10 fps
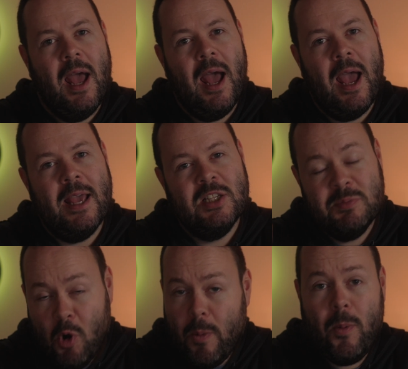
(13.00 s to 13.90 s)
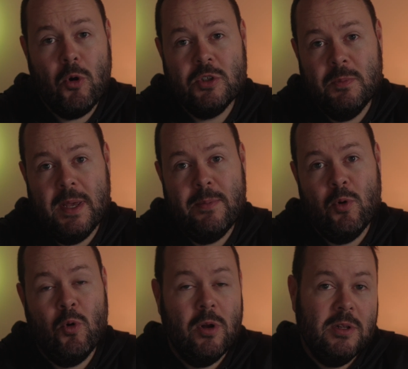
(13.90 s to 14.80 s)
A small proportion of
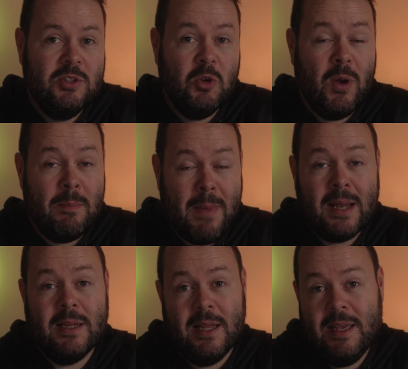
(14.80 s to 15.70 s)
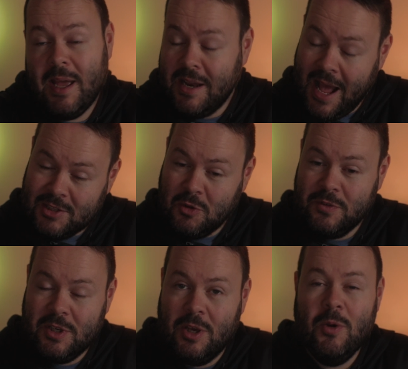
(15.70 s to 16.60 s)
people do it manually and hats off
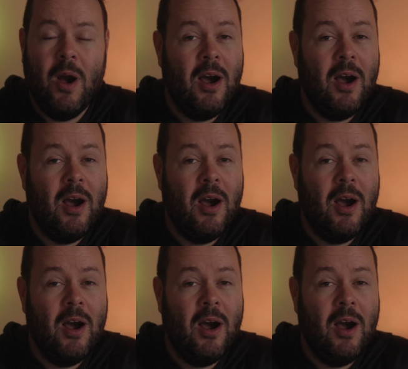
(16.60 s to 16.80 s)
to you.